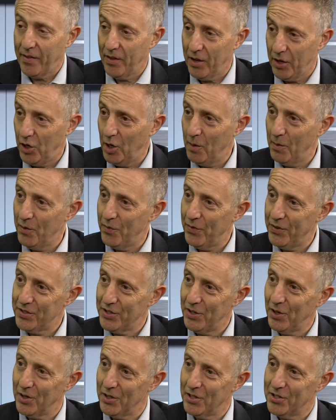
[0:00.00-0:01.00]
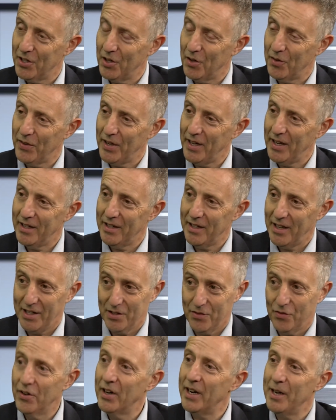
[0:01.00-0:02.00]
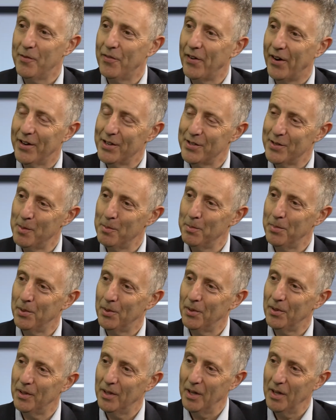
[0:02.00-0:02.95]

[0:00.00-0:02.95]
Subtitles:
the human physiology of it, it's really very simple.